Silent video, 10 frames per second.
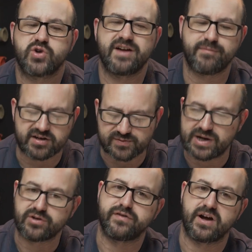Drive mode is
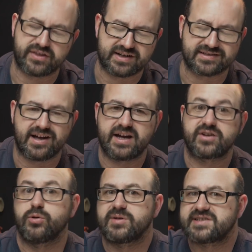where you'll find things like
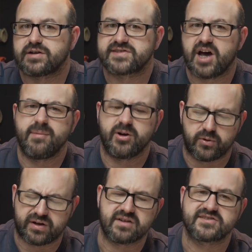normally self-timer and
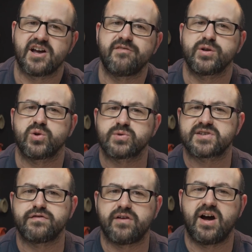all that kind of stuff, but you'll
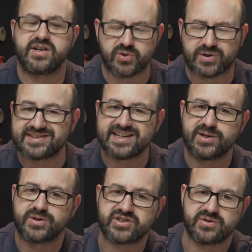also find your
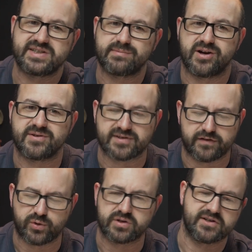continuous shooting mode. So
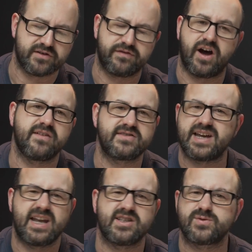if you want to do 5,
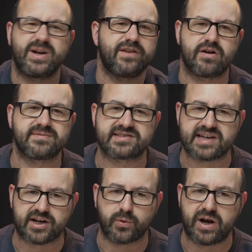10, 20 frames a
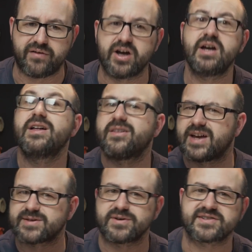second or whatever,
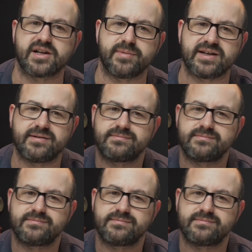that's where it's going to be.